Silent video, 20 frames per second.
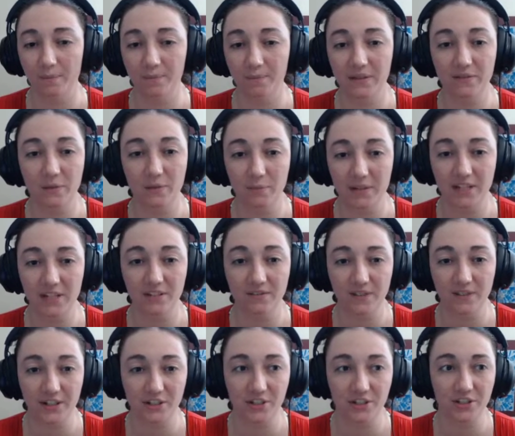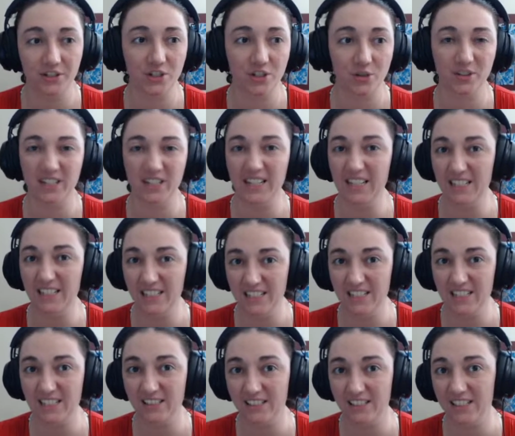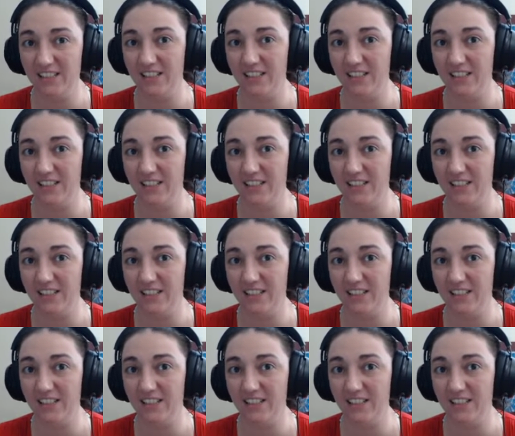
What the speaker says: PvP invasions start instantly.